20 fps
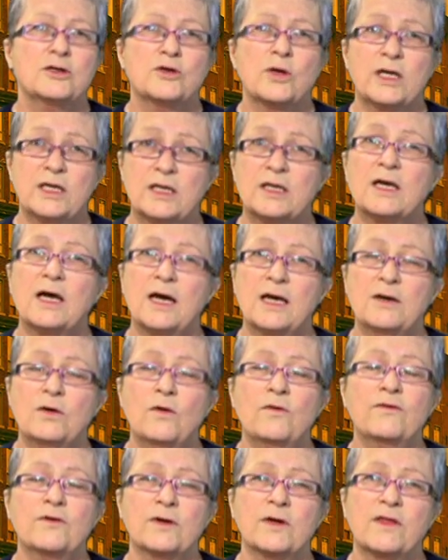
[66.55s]
trying to cut
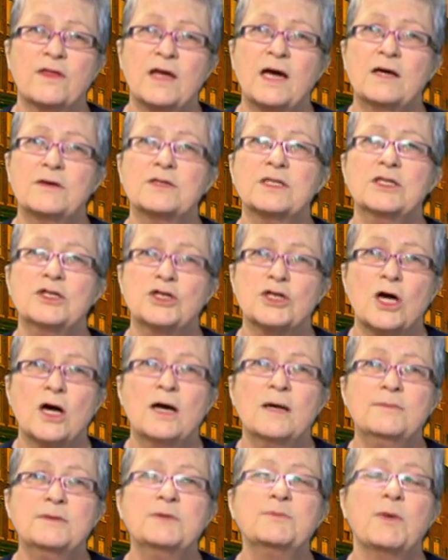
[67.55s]
over a thousand
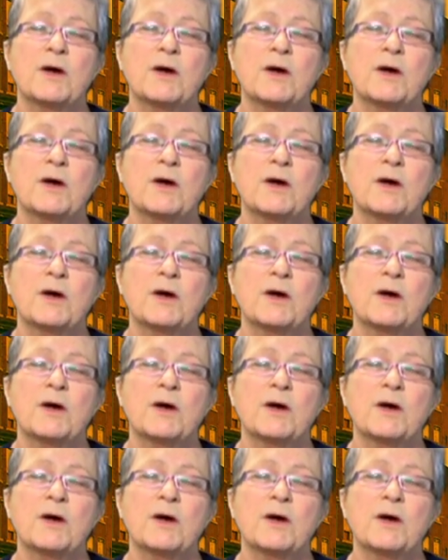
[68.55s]
jobs,